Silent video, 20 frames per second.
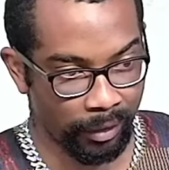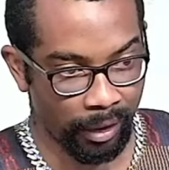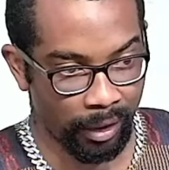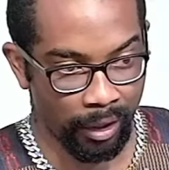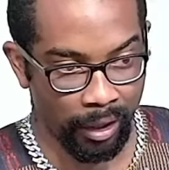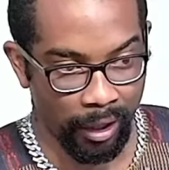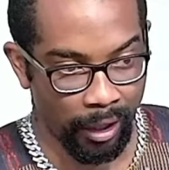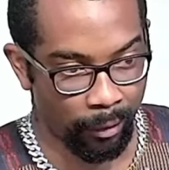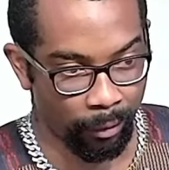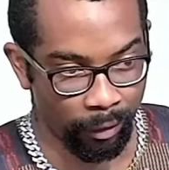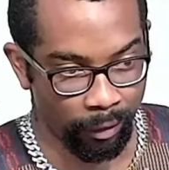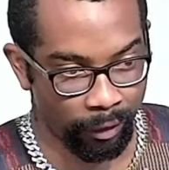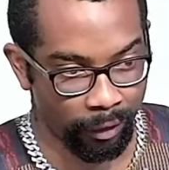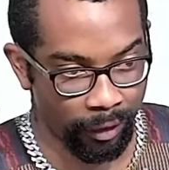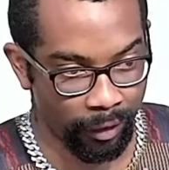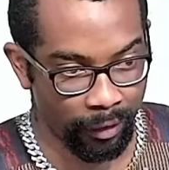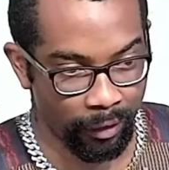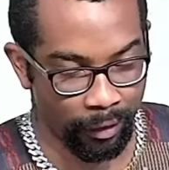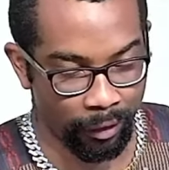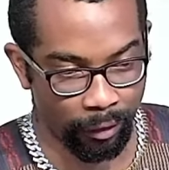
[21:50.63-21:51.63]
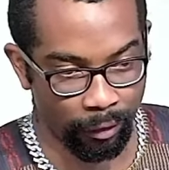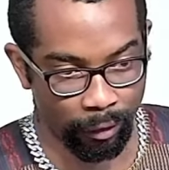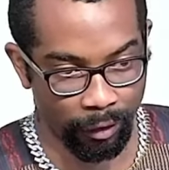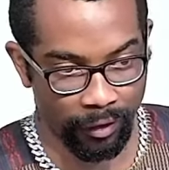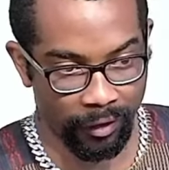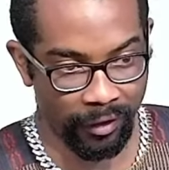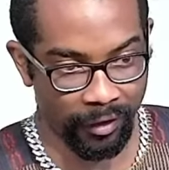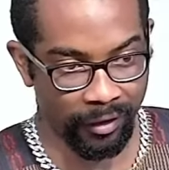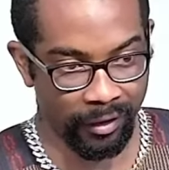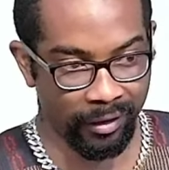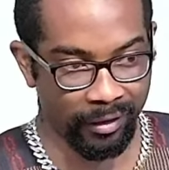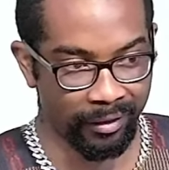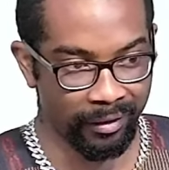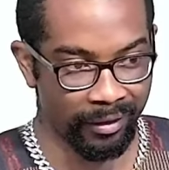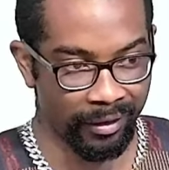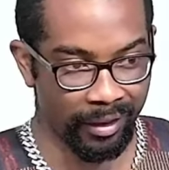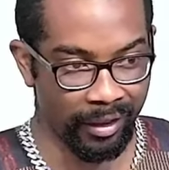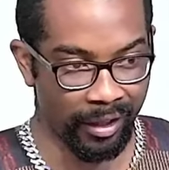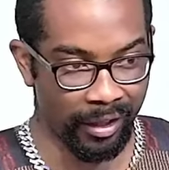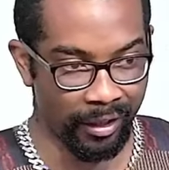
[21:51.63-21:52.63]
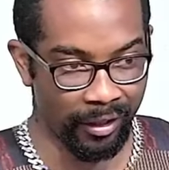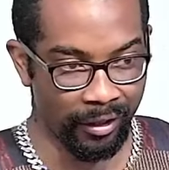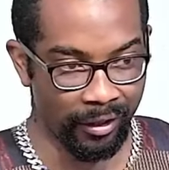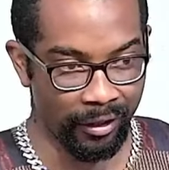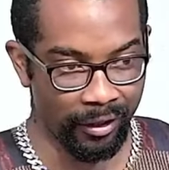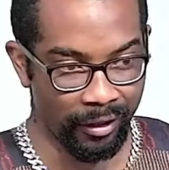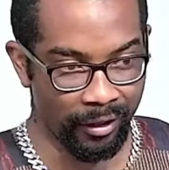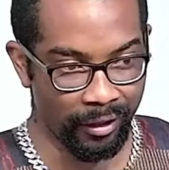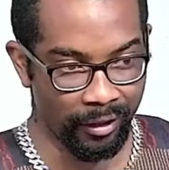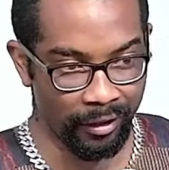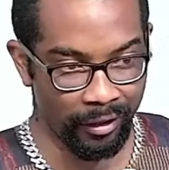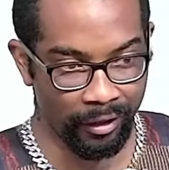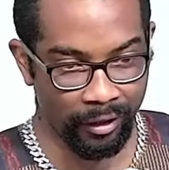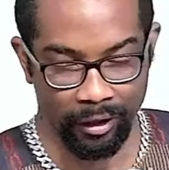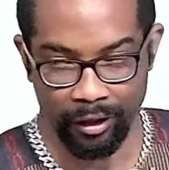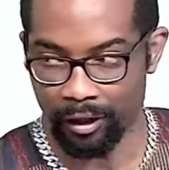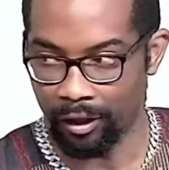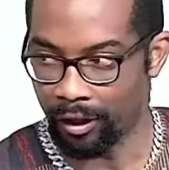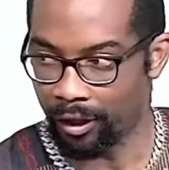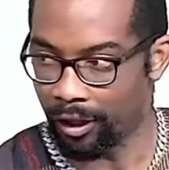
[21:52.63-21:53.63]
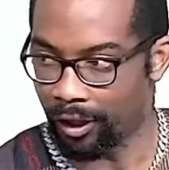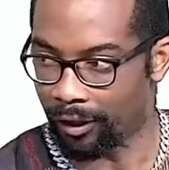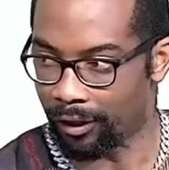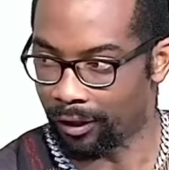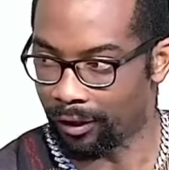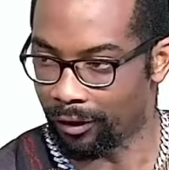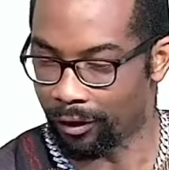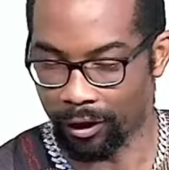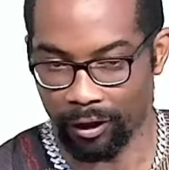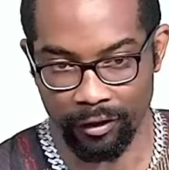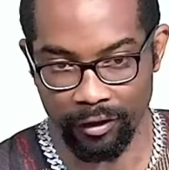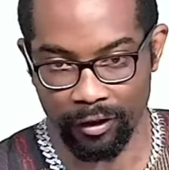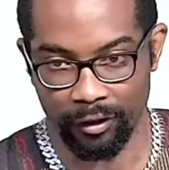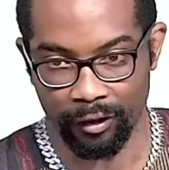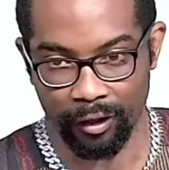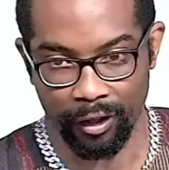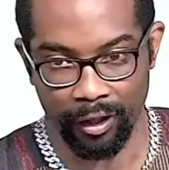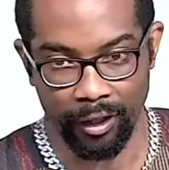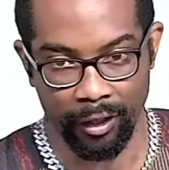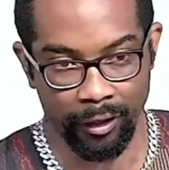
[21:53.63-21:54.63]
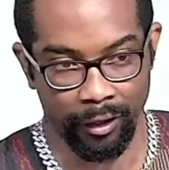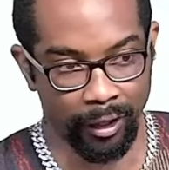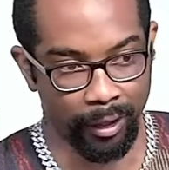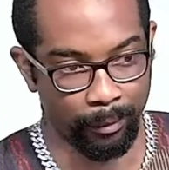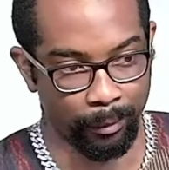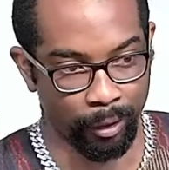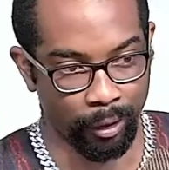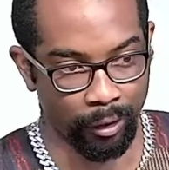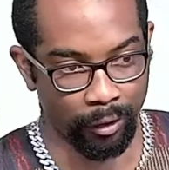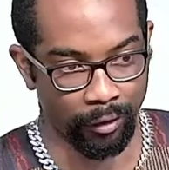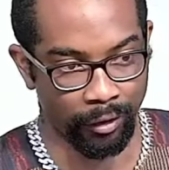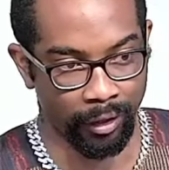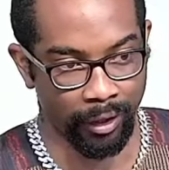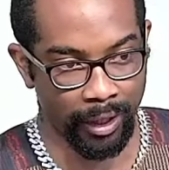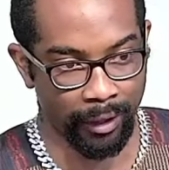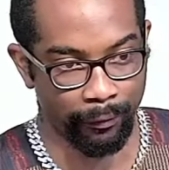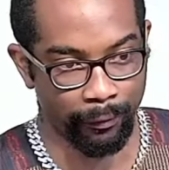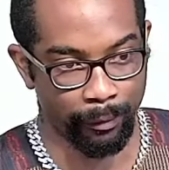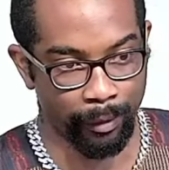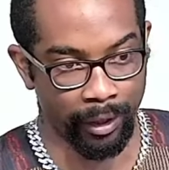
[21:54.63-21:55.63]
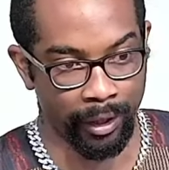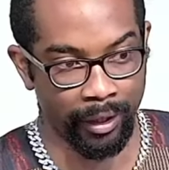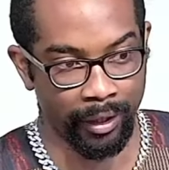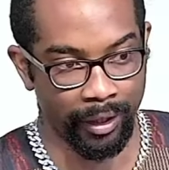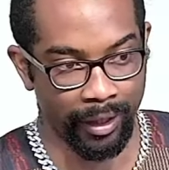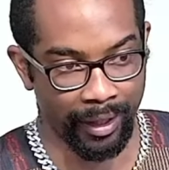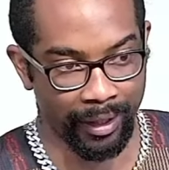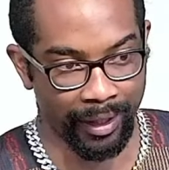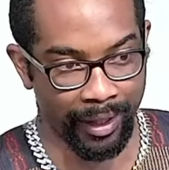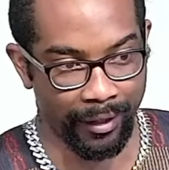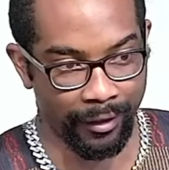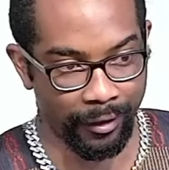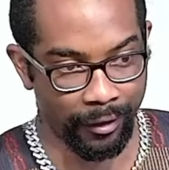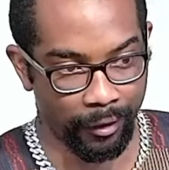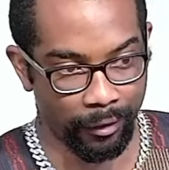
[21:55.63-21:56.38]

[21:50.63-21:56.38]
You, you, you notice he didn't, Jesus did not heal him until he gave him a, an answer.